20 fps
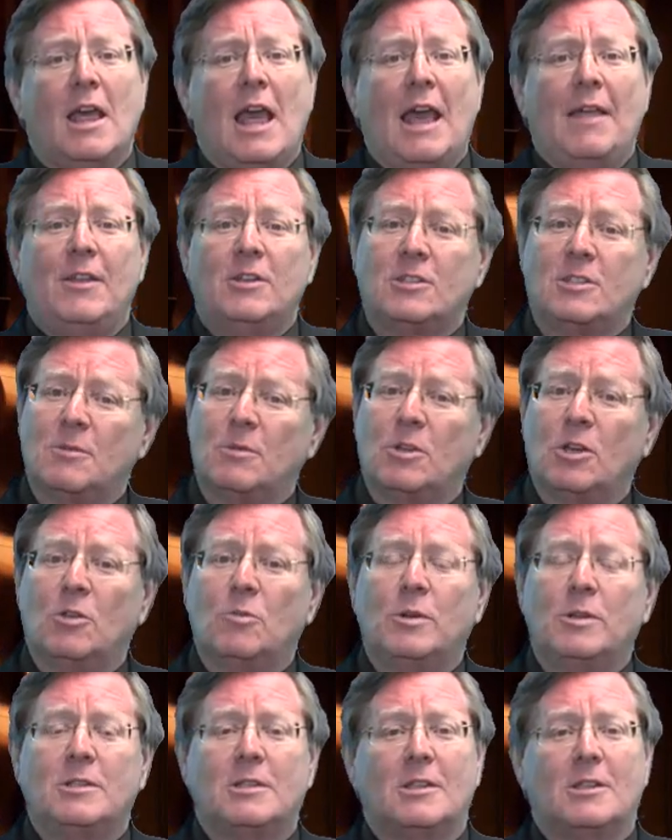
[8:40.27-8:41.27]
And there's some good
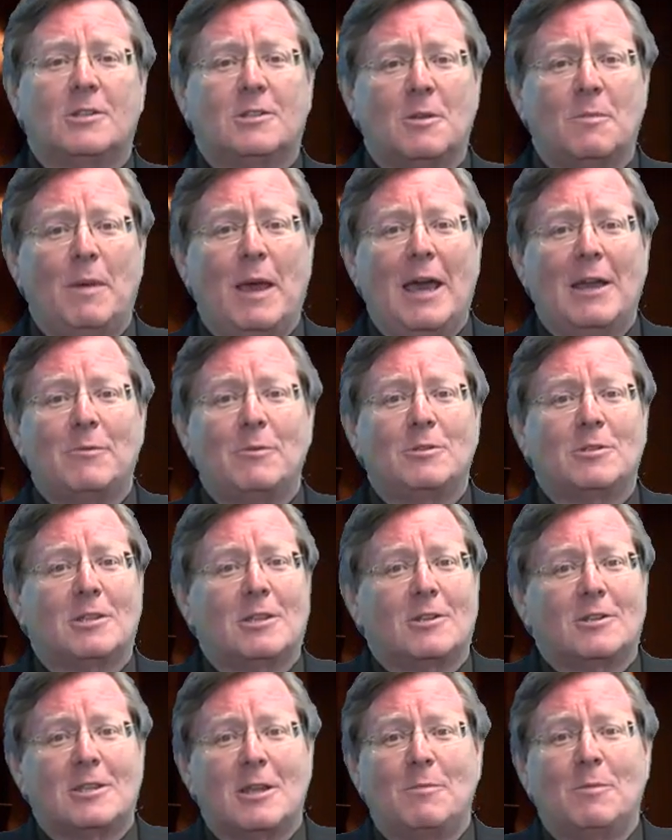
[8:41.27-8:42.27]
ones, and there's some bad ones, and
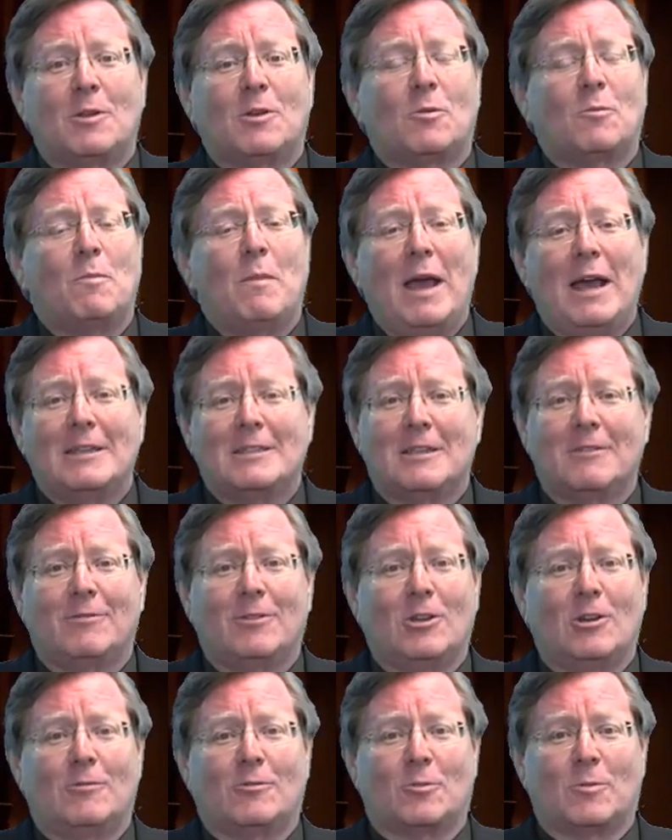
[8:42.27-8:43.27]
there's some that are
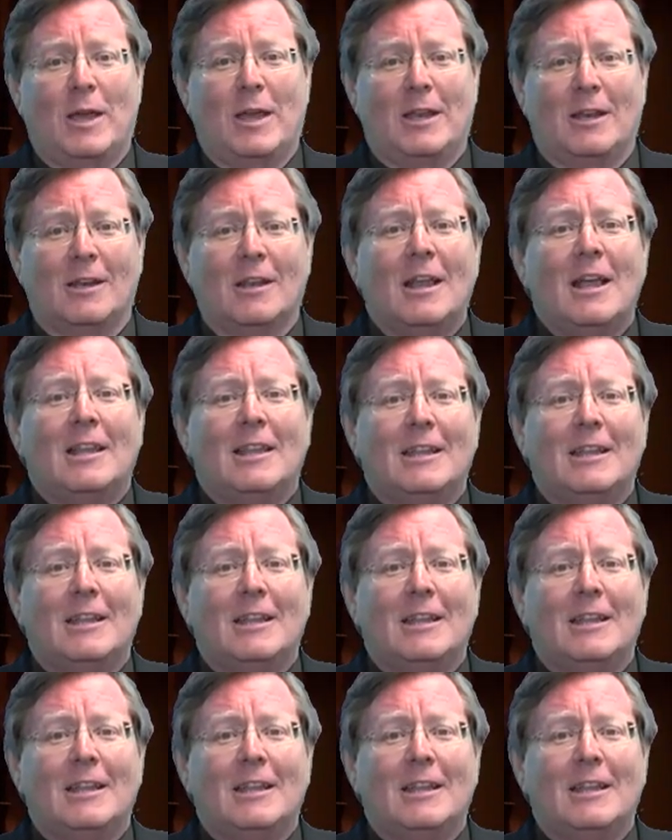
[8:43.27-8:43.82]
massively overrated.